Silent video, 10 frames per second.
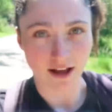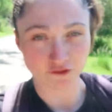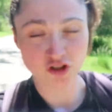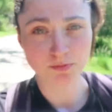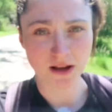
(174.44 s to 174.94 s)

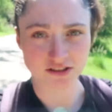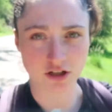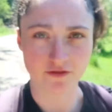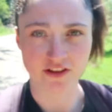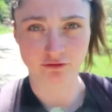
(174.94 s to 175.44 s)
I've just passed
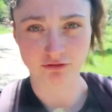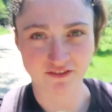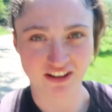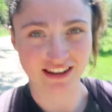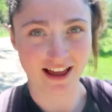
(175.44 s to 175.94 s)
over the
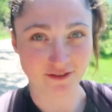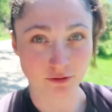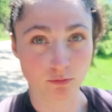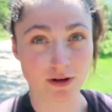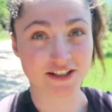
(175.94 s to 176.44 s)
River
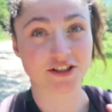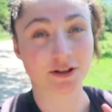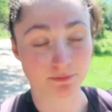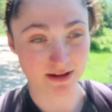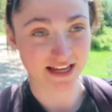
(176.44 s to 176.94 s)
Leven,
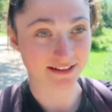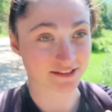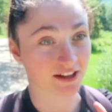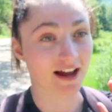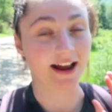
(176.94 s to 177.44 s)
which
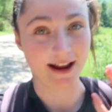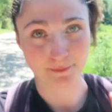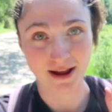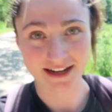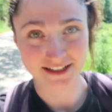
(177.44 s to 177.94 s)
means that I
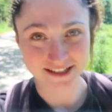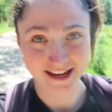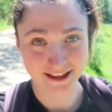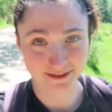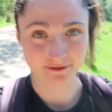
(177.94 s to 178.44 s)
am headed
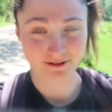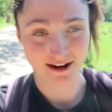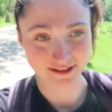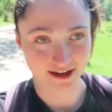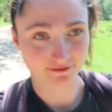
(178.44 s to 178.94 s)
in the
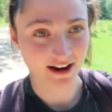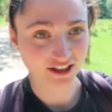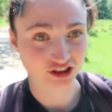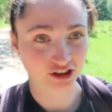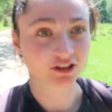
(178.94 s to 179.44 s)
right
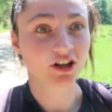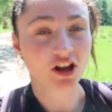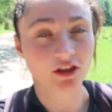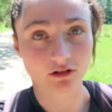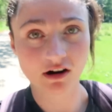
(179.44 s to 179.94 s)
direction.
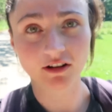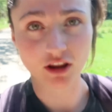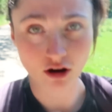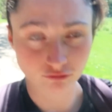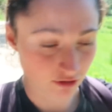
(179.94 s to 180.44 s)
There are a
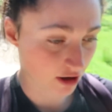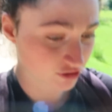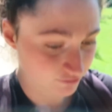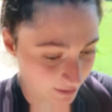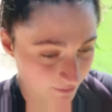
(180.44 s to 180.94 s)
lot of
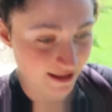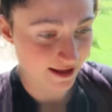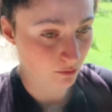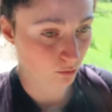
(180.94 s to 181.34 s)
roads around here